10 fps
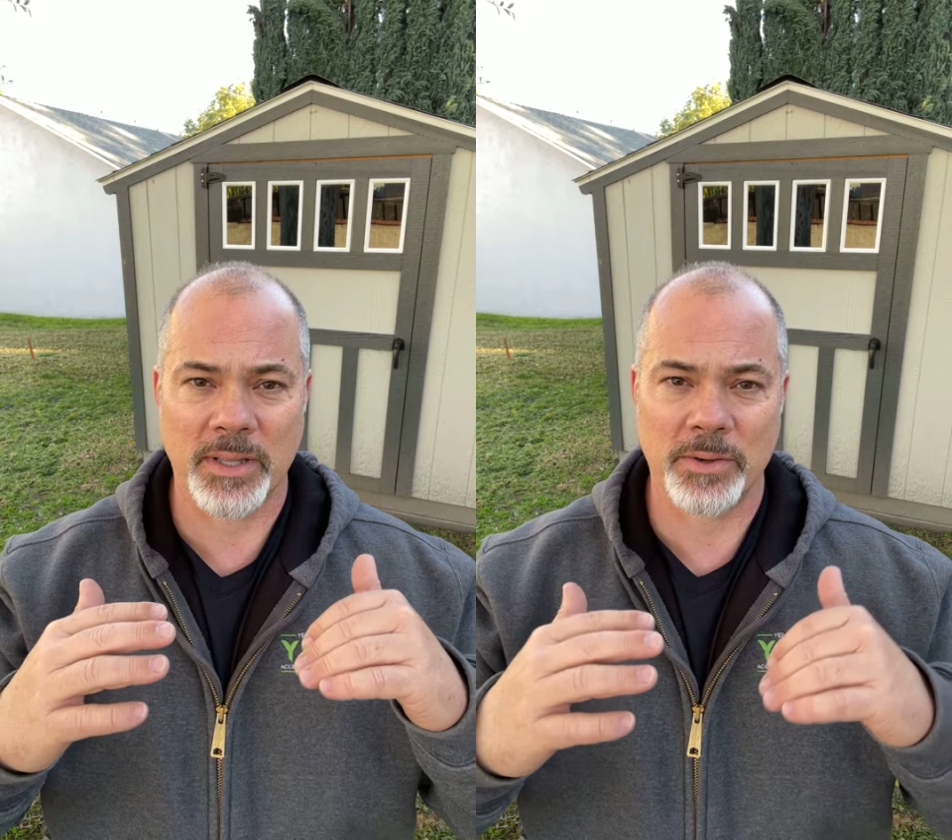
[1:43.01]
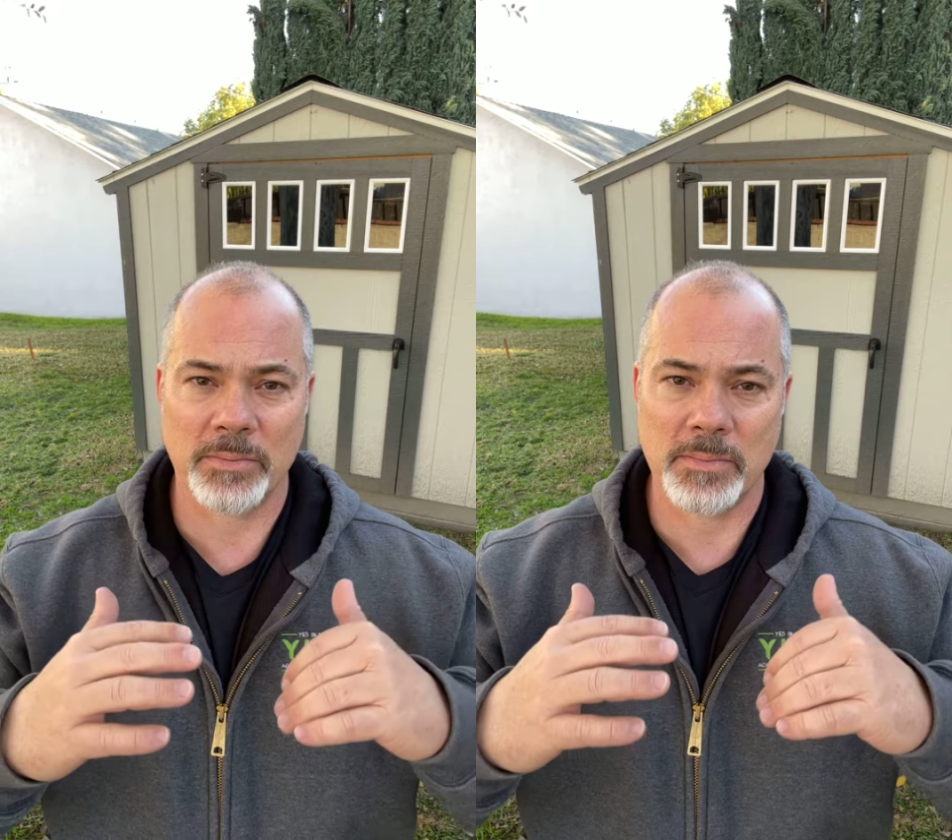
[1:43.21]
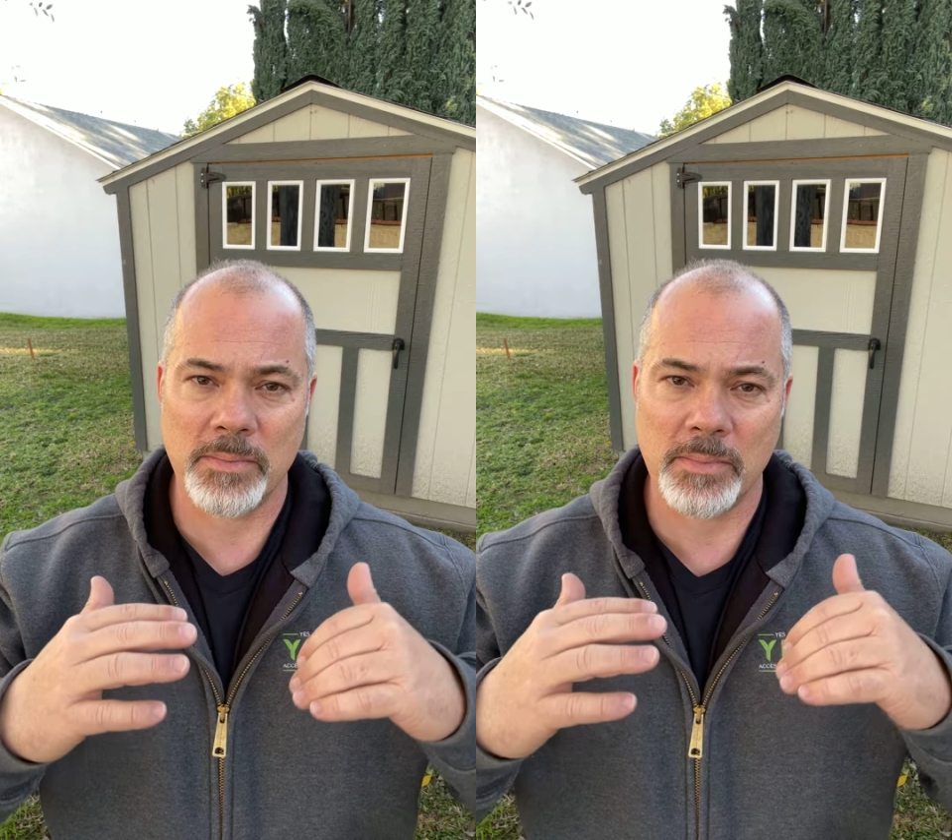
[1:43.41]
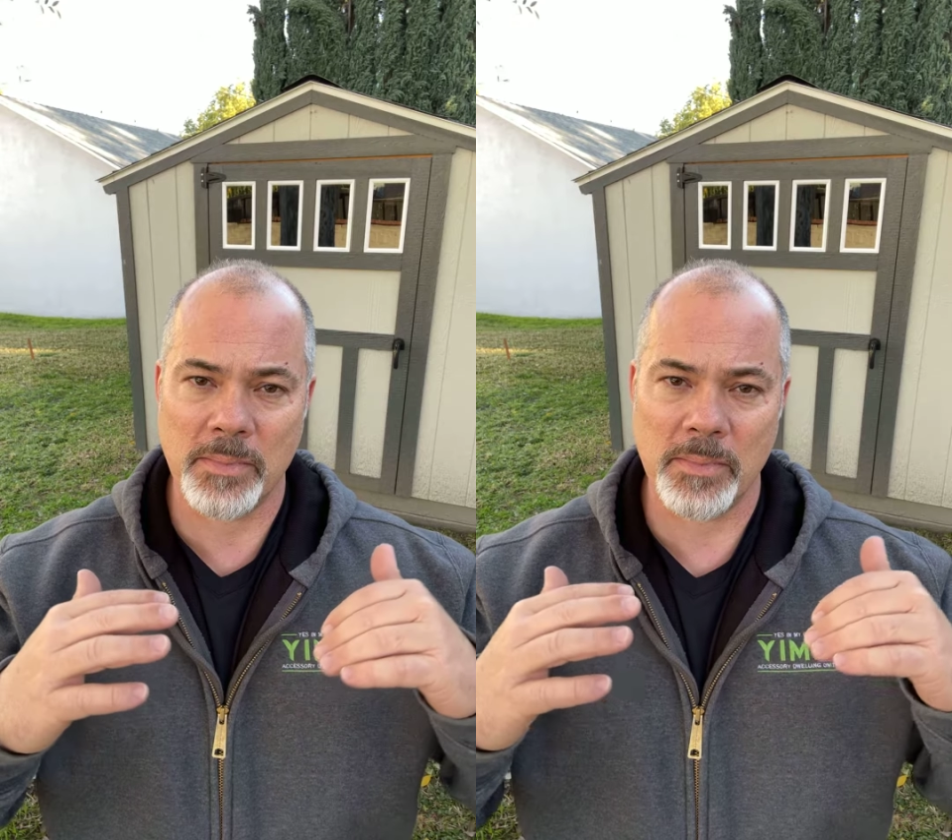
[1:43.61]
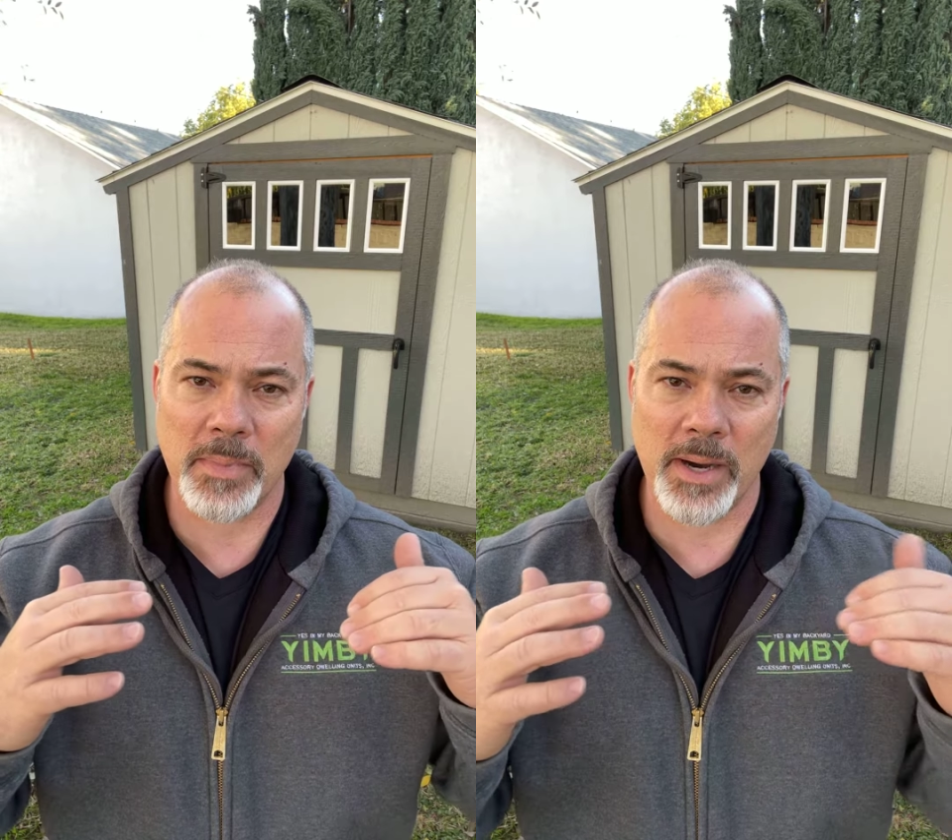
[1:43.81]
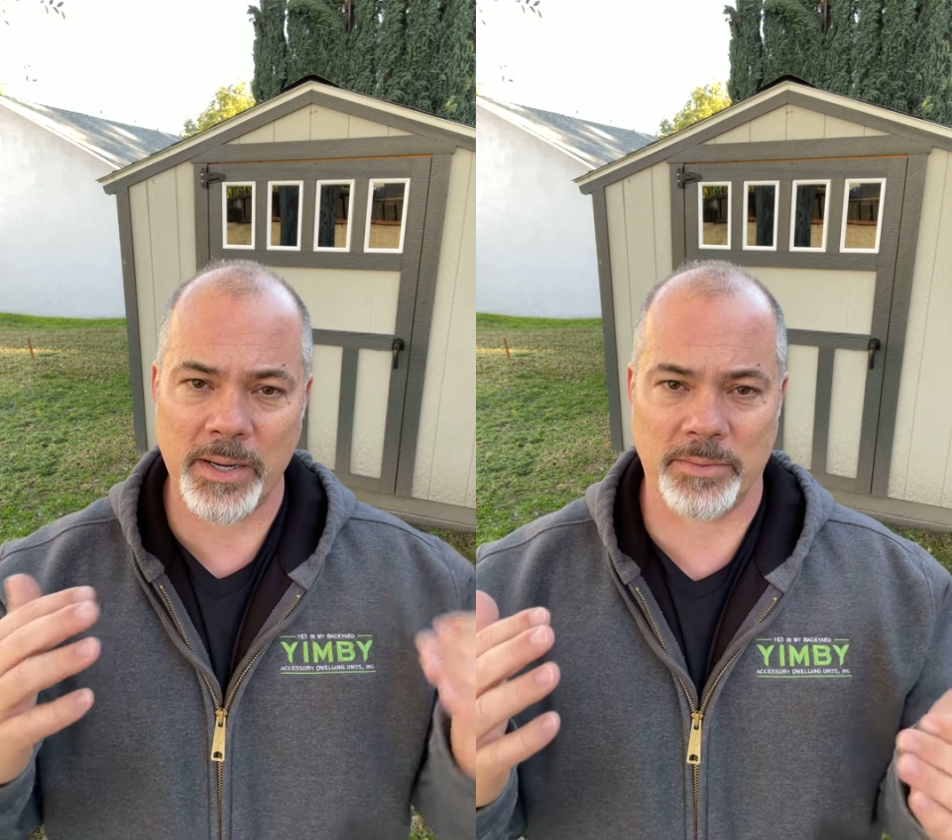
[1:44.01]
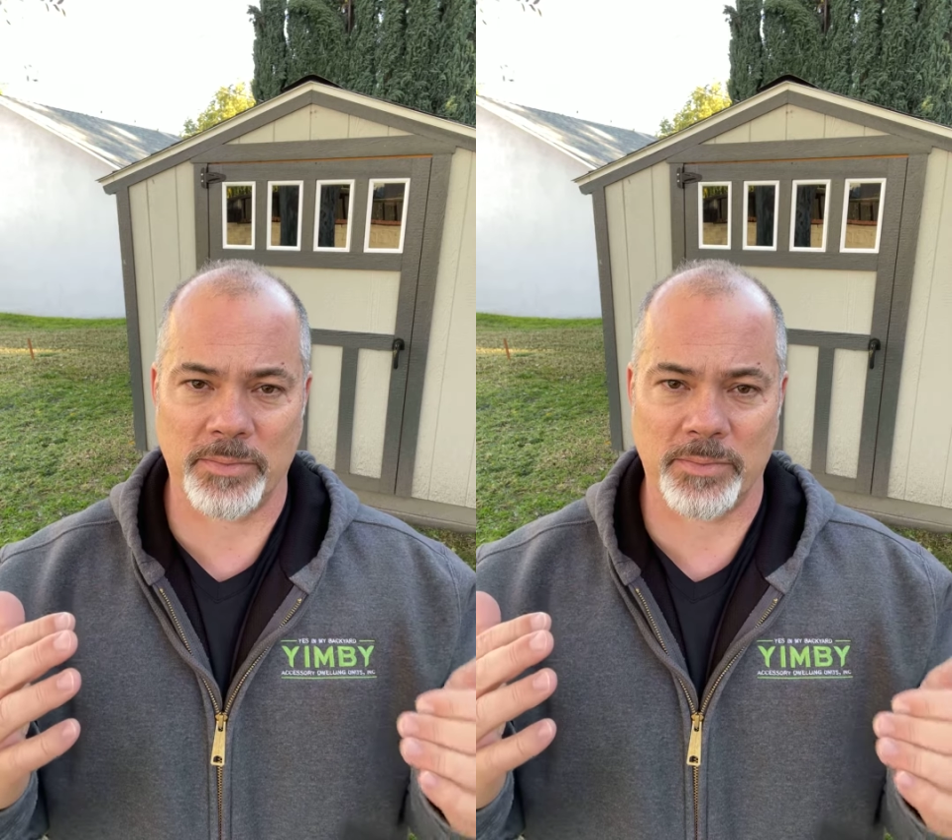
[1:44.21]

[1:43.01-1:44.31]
you might